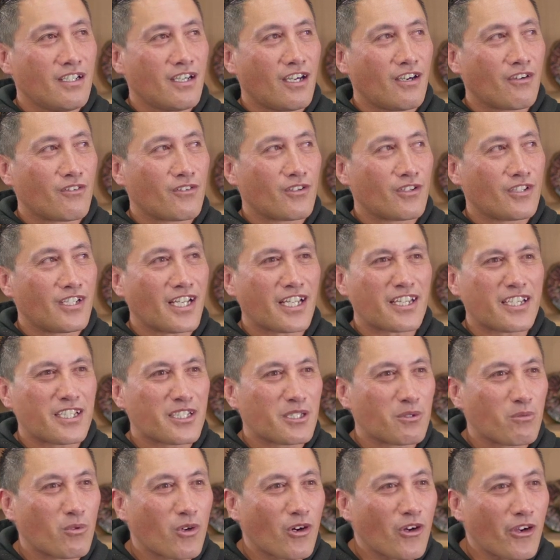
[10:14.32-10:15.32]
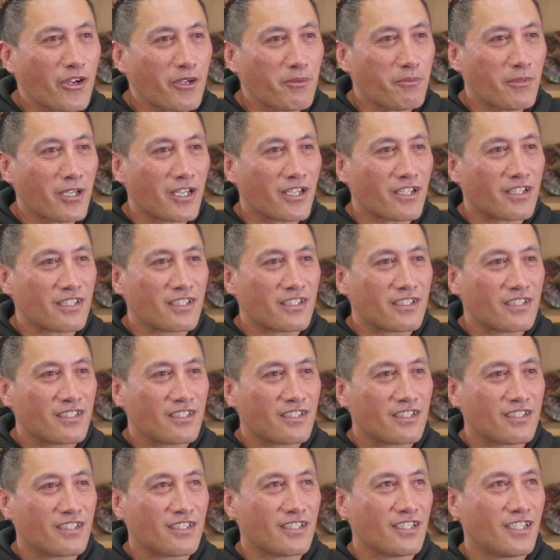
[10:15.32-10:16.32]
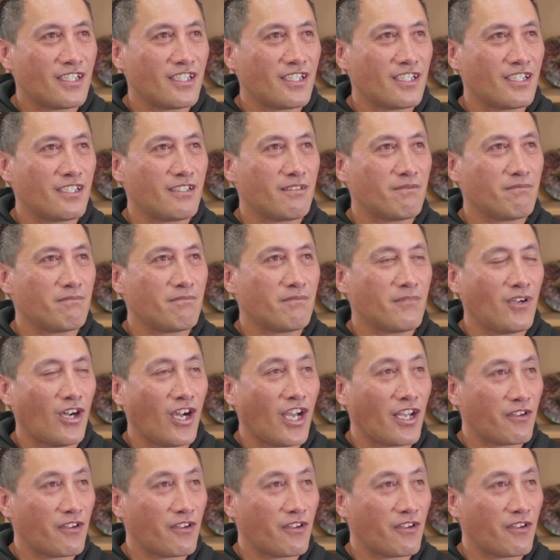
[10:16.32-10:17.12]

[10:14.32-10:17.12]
I've got nothing to worry about. I